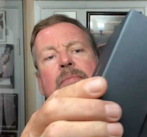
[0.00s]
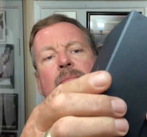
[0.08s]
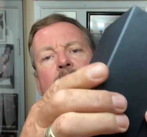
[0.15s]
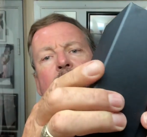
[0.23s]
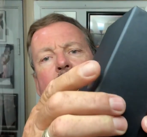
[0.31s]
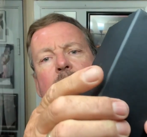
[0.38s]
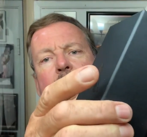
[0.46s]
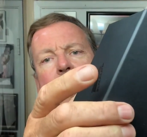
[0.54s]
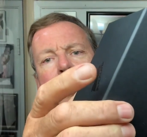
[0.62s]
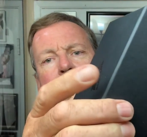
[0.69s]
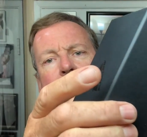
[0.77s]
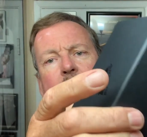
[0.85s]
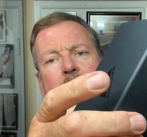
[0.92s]

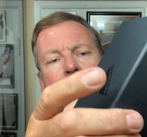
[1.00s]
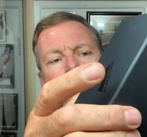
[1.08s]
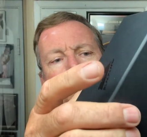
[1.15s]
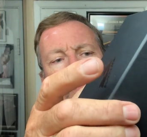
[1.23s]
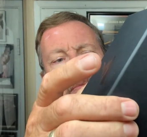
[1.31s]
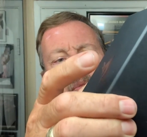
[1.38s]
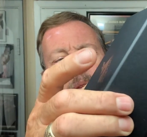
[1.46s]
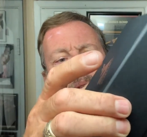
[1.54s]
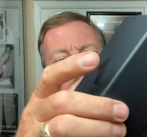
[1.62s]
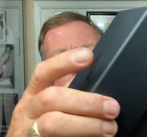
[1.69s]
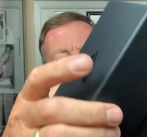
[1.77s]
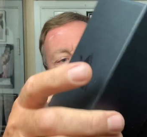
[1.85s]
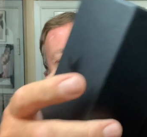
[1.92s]
Nothing is said.